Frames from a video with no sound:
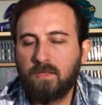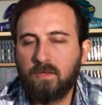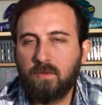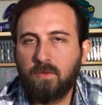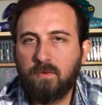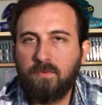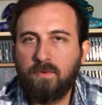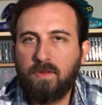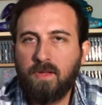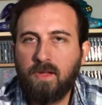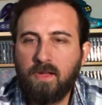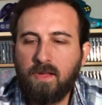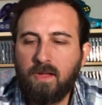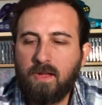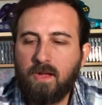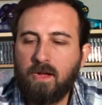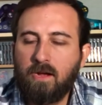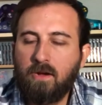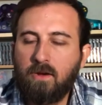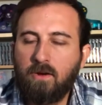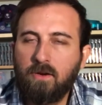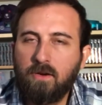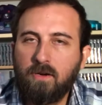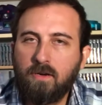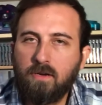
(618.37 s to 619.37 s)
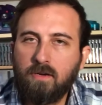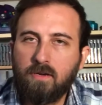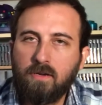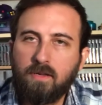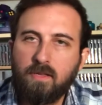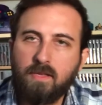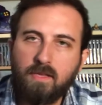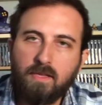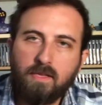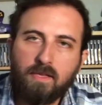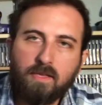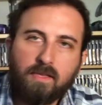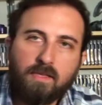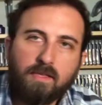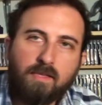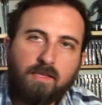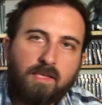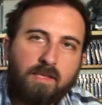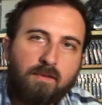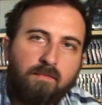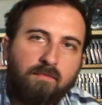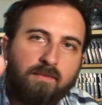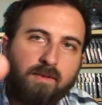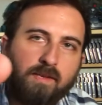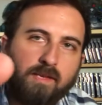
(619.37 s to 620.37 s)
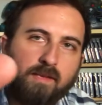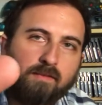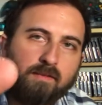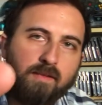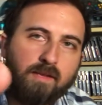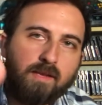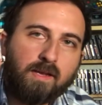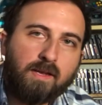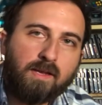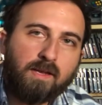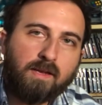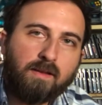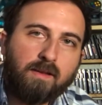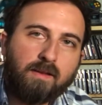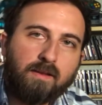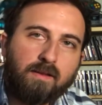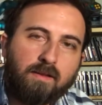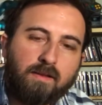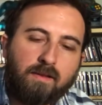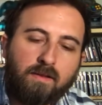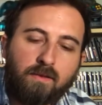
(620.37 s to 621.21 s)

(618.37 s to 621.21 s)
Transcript: So we've got our Symphony of the Night,